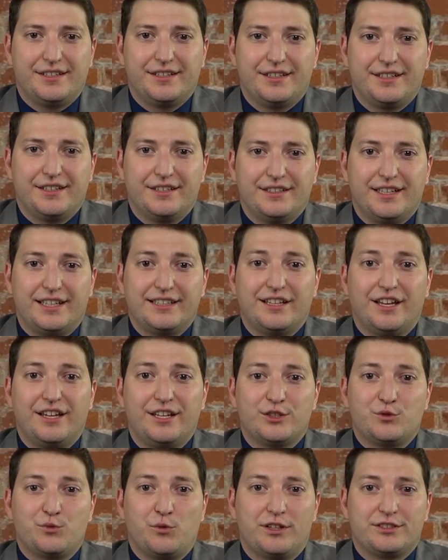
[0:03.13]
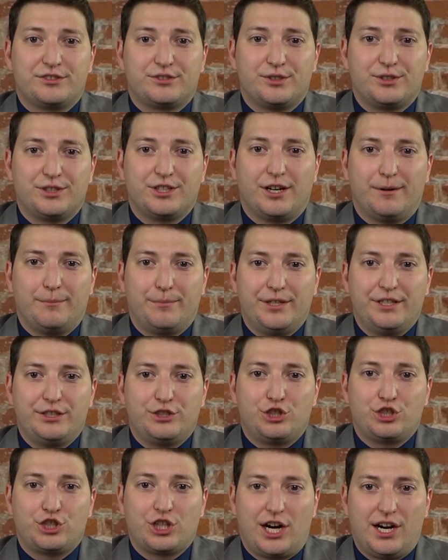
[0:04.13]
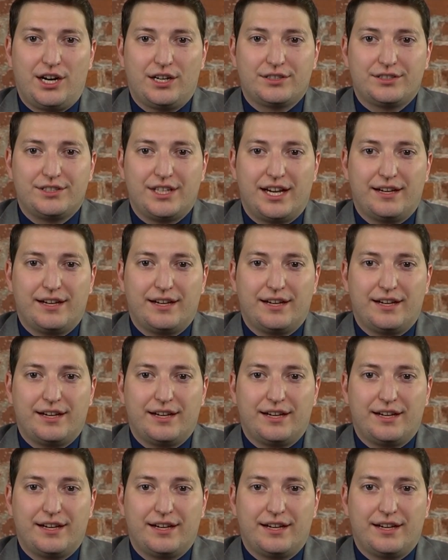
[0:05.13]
Headline is Western companies shocked